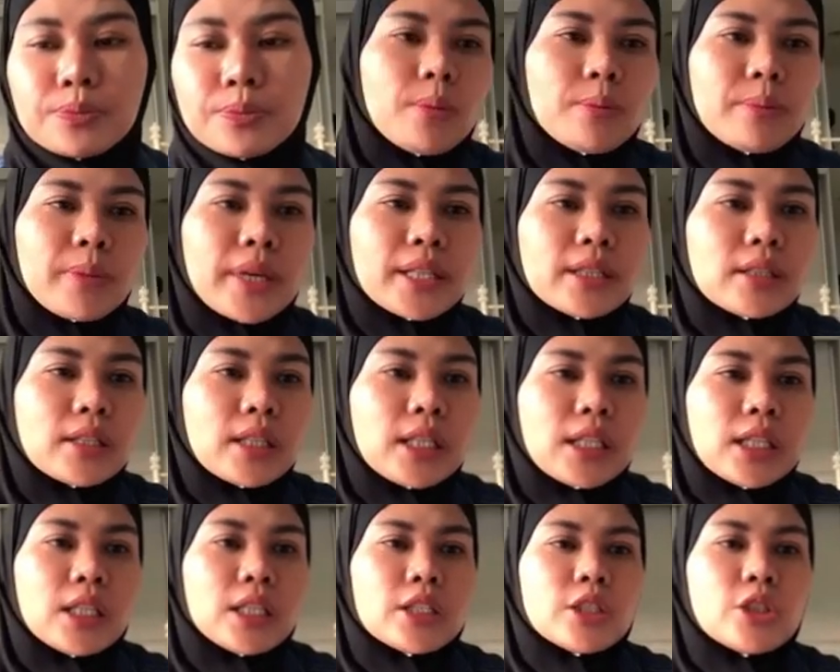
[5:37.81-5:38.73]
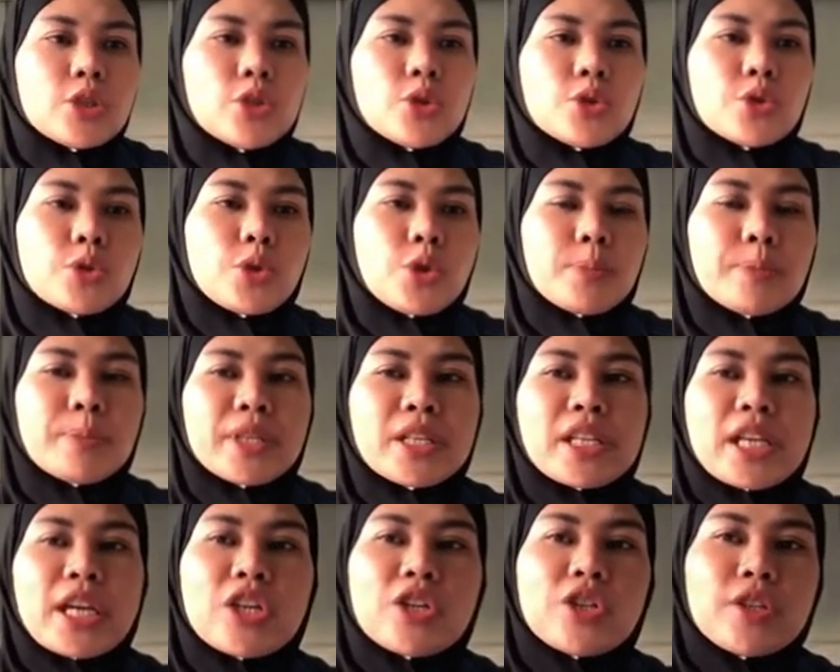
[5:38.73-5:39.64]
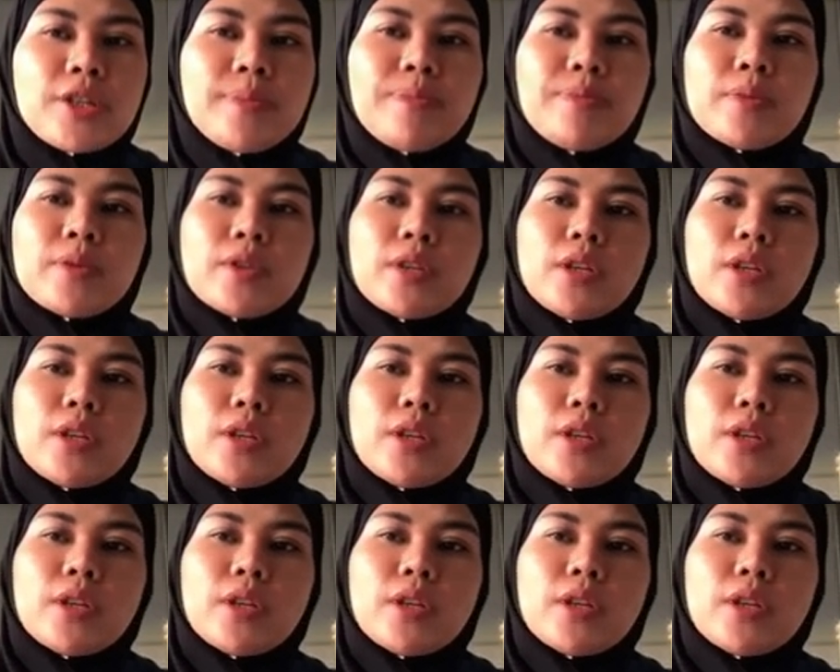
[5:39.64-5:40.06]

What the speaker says: Combating eutrophication.